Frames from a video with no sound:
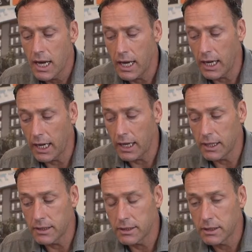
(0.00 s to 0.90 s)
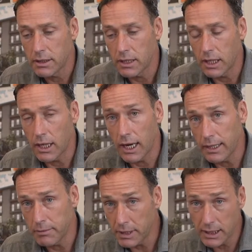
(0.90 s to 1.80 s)
And I
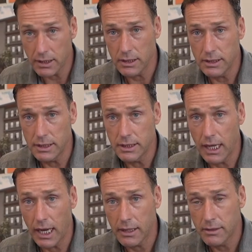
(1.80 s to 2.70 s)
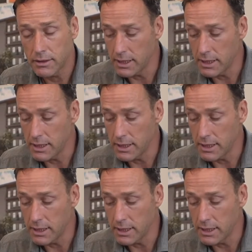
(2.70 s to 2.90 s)
immediately did that.